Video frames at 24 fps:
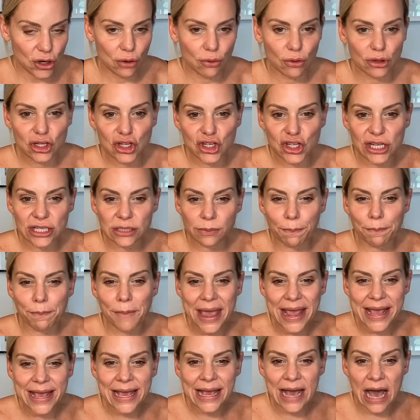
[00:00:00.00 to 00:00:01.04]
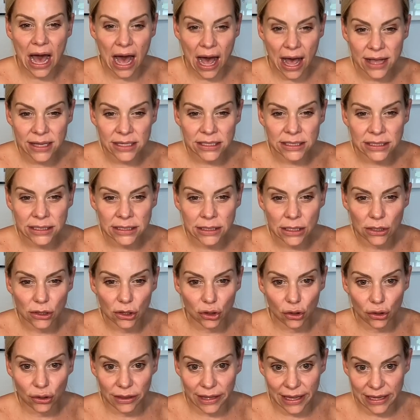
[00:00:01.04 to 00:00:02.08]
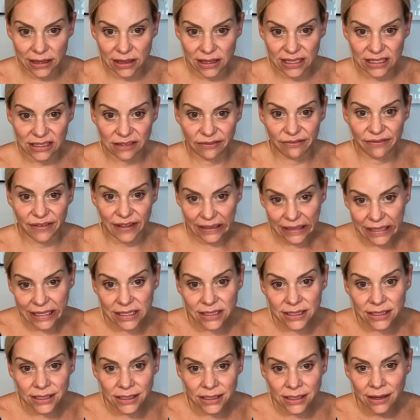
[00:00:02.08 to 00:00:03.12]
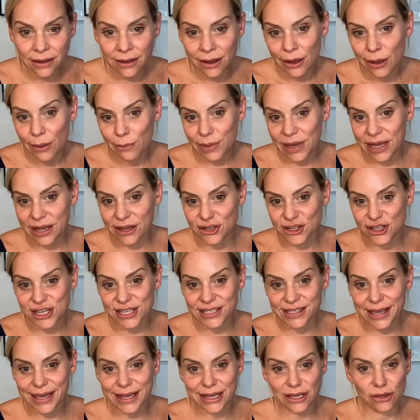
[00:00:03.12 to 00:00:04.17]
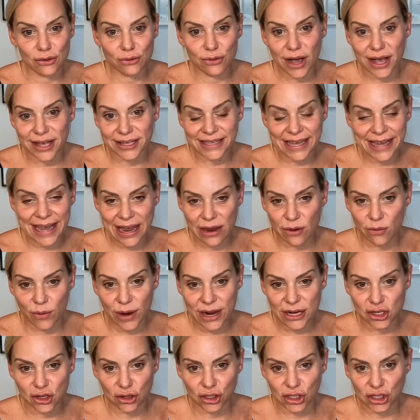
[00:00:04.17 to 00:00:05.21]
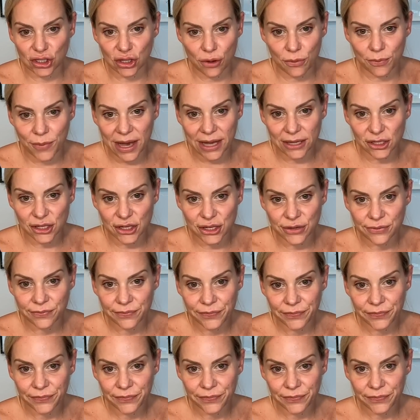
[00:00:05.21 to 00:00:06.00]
she's making us look like these villains because she's like, you guys hate Rachel so much.